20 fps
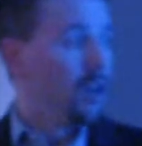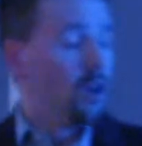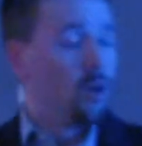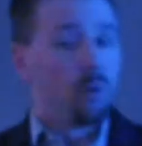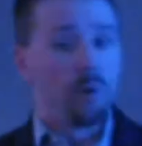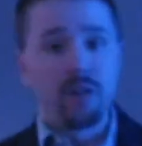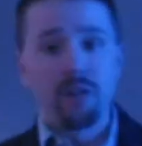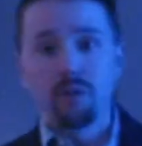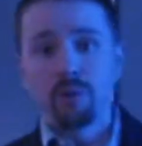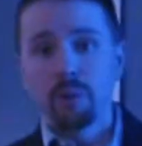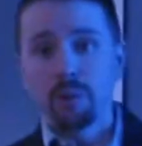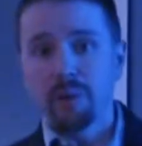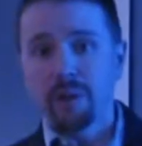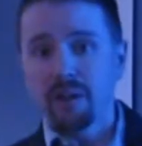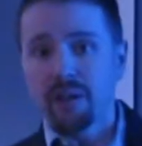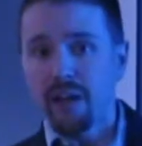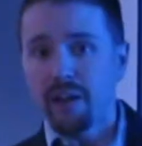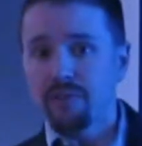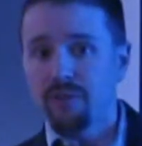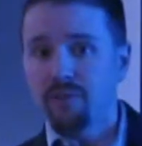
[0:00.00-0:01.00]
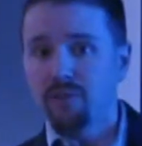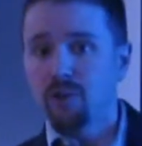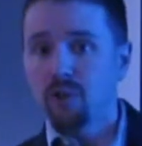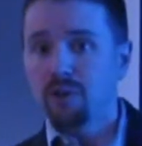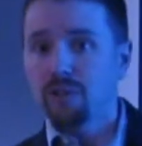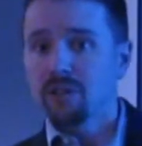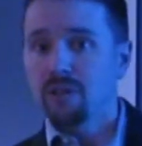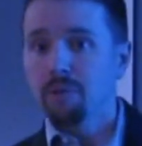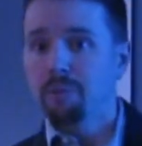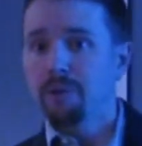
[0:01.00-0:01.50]
we knew we were going to have to
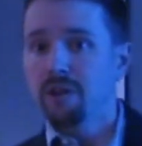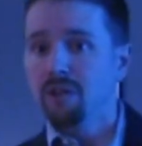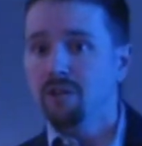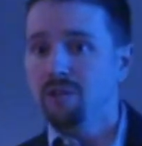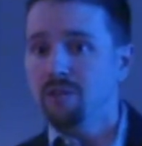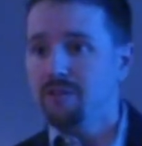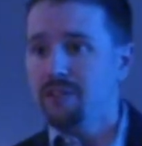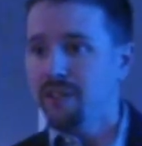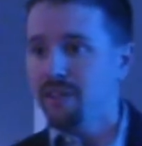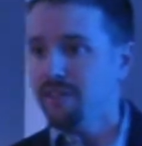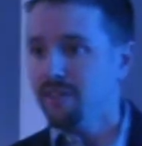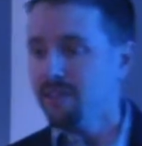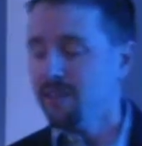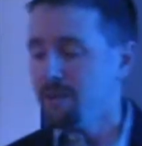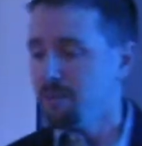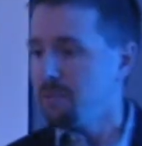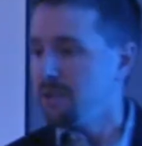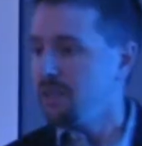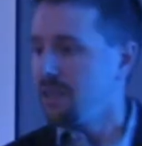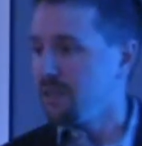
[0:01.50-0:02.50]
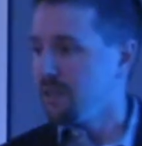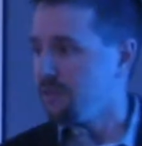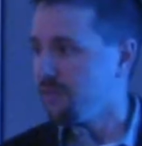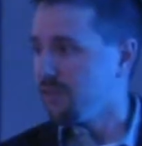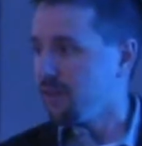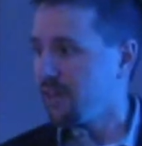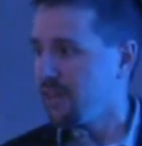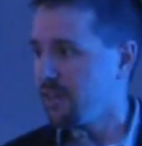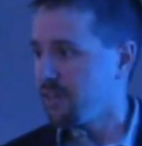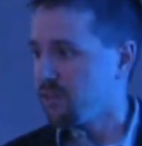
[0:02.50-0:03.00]
focus on parallel testing. Being in the
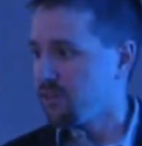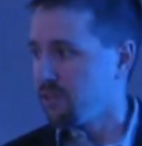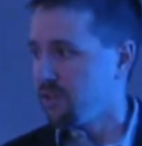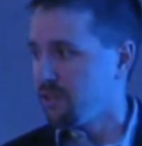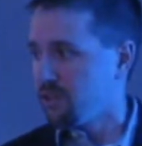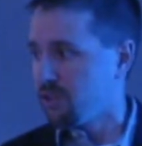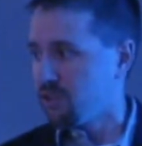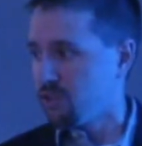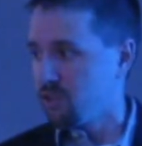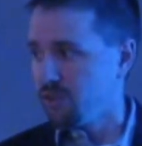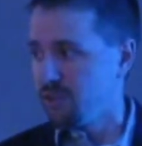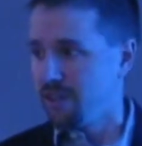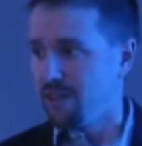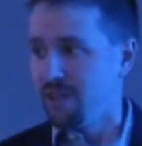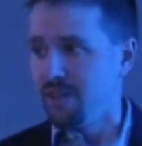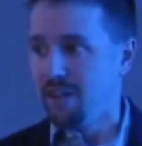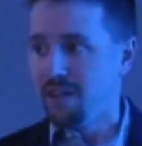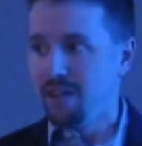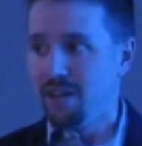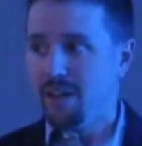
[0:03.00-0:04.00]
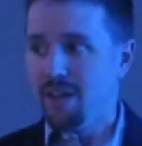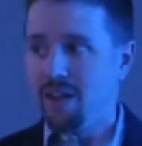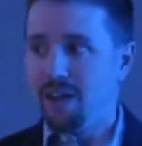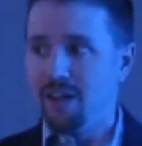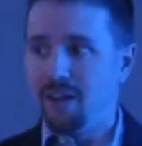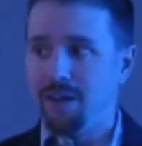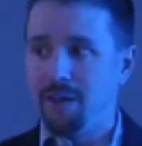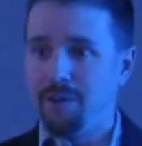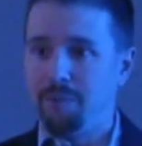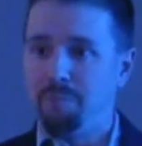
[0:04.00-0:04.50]
financial industry,
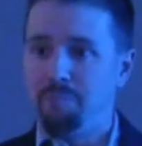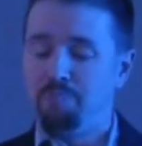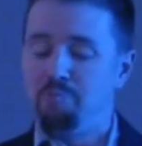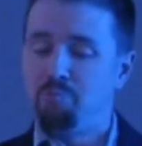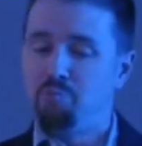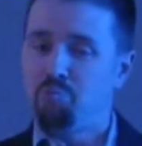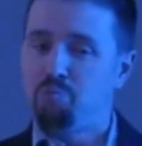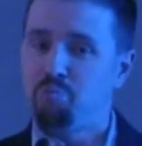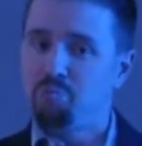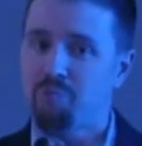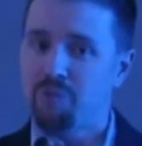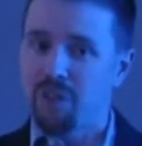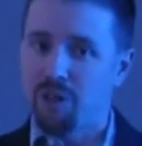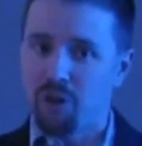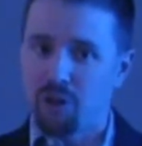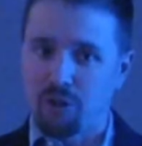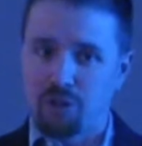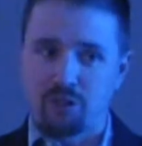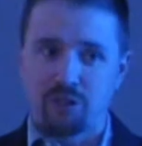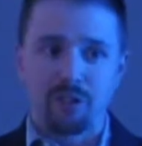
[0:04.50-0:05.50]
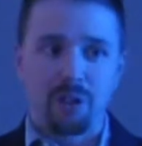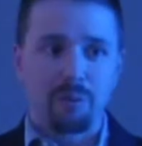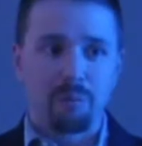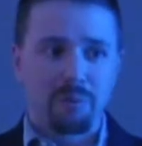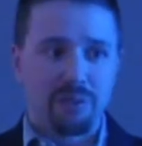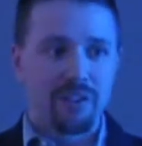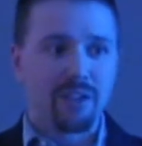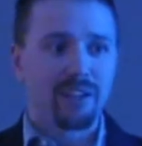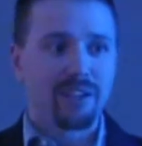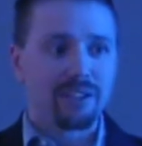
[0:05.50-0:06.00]
there are some
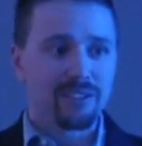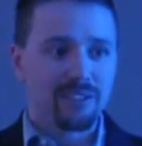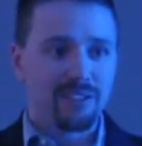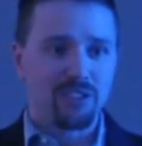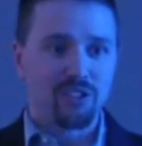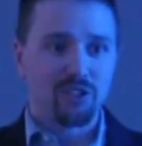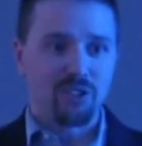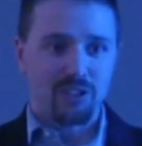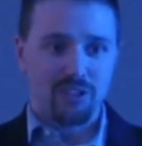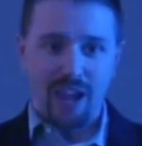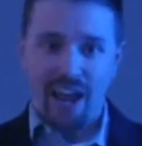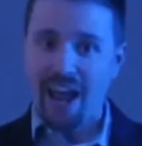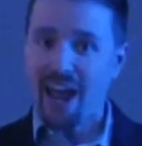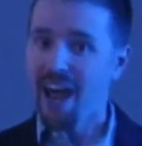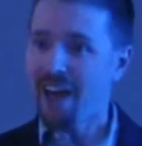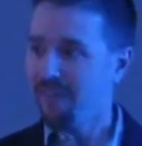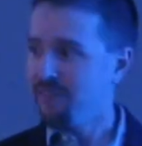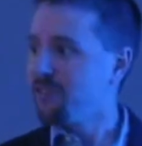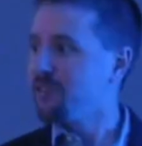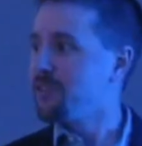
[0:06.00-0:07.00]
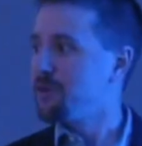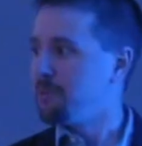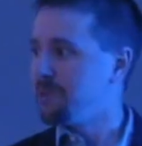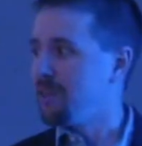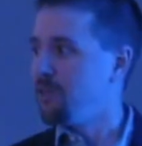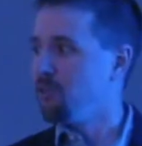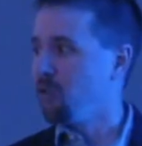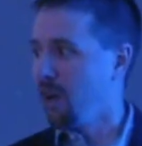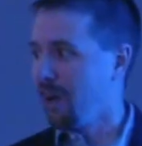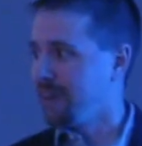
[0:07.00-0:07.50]
things that just have to
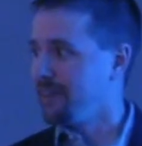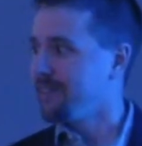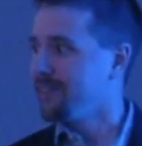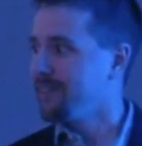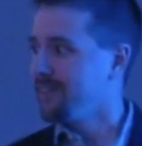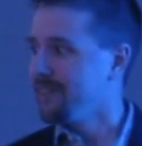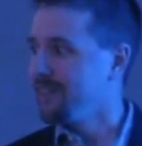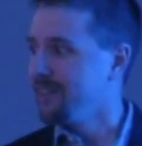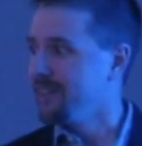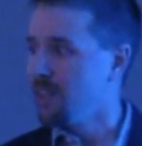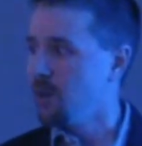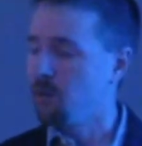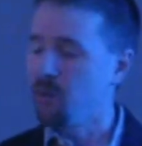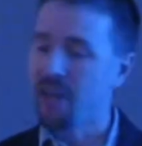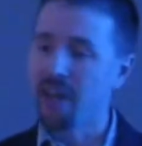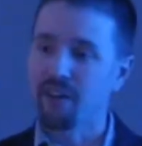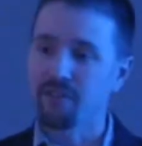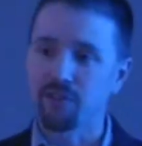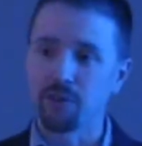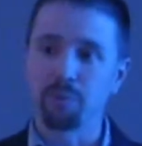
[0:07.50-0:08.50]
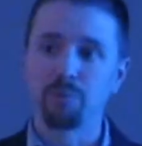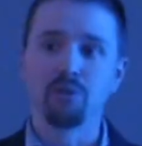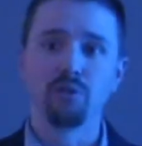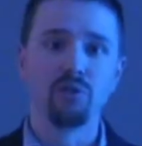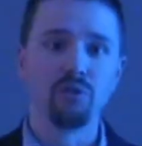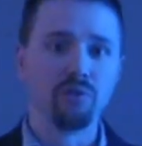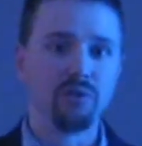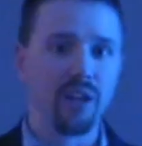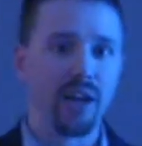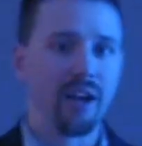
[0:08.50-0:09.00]
be right. We have to
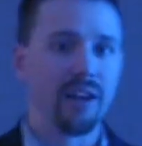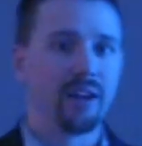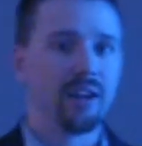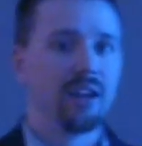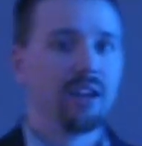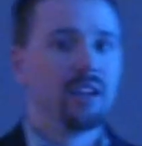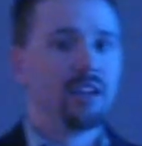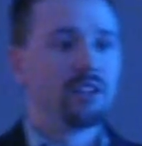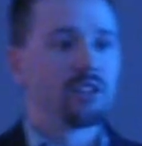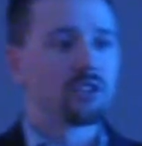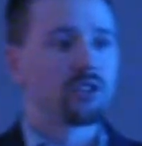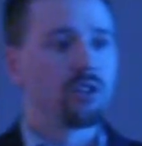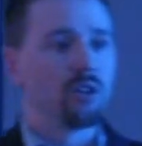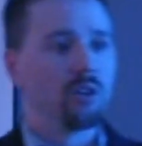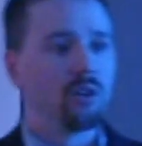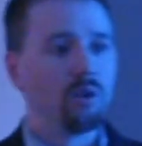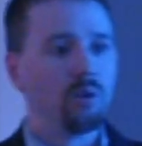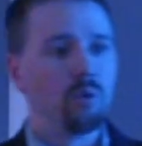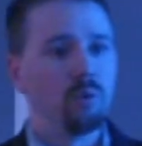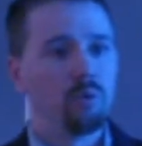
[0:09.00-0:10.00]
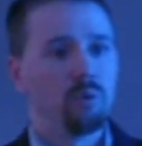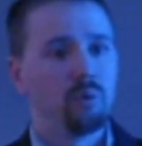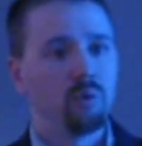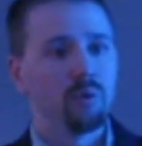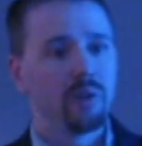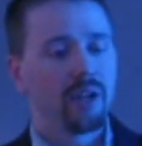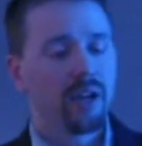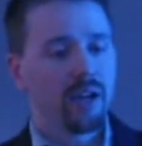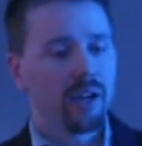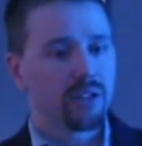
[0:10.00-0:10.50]
prove that. So
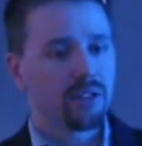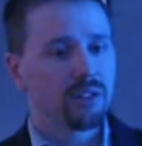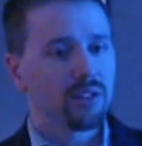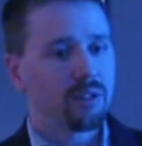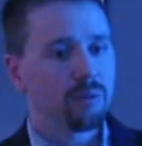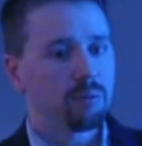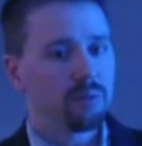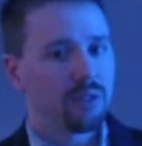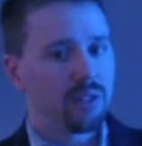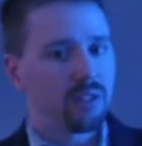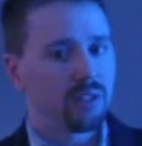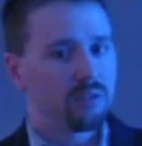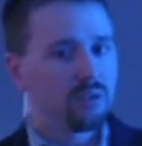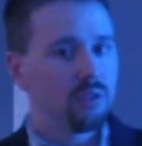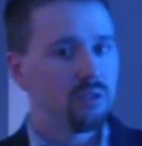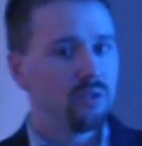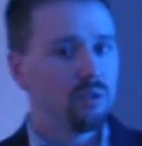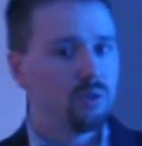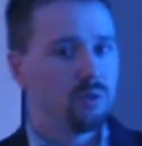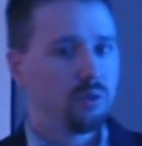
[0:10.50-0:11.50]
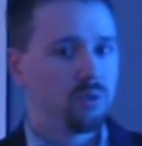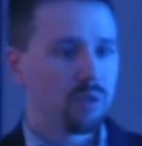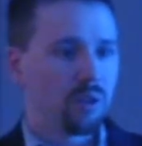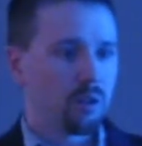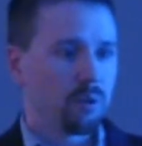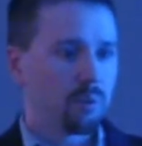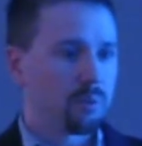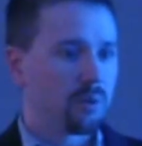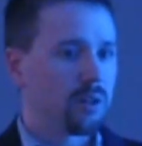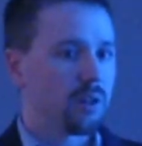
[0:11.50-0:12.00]
we actually plan to use
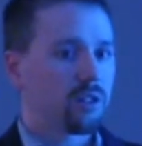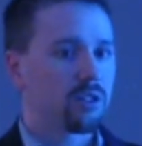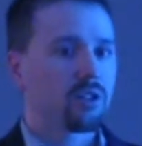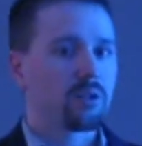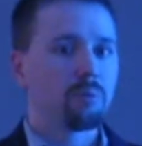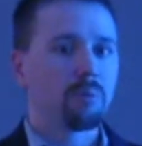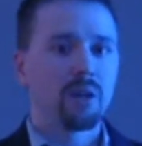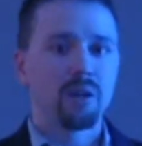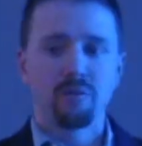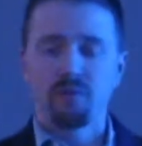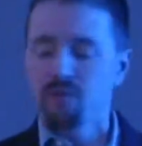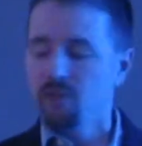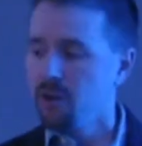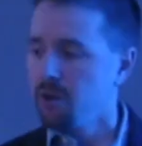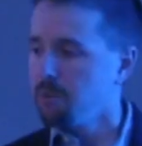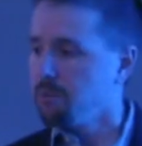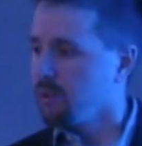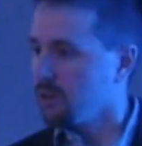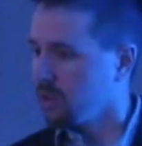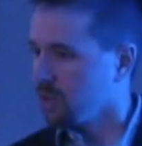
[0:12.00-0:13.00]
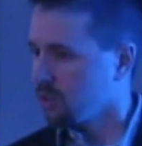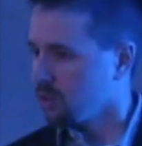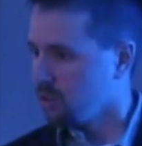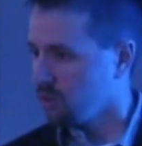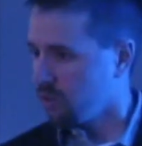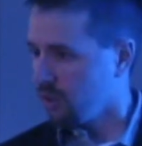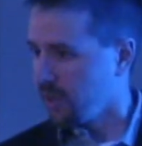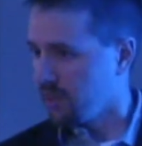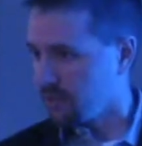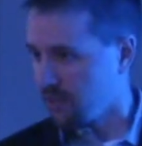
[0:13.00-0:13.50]
our production mainframe, production
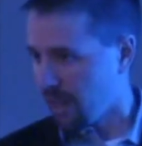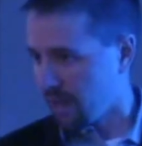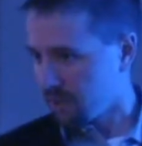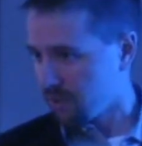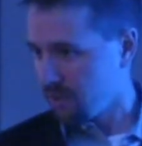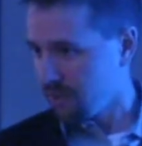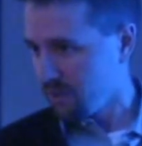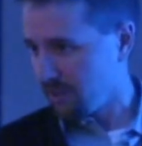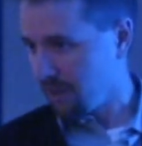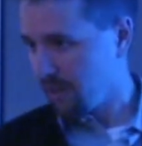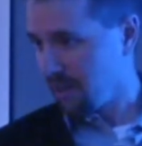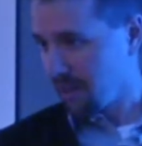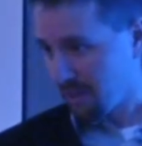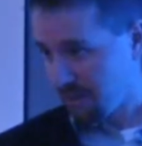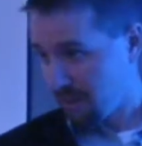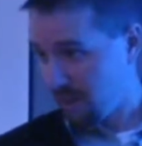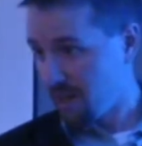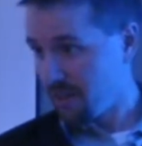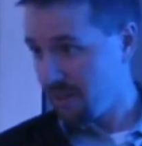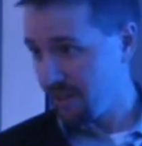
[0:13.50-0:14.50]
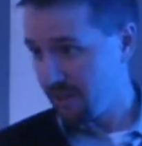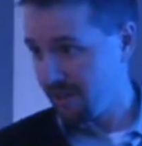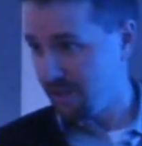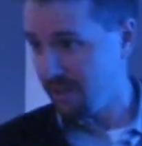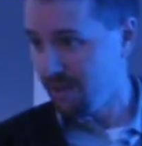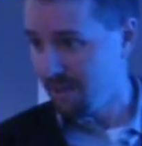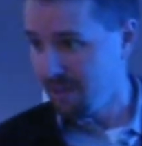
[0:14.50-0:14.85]
transactions, go out like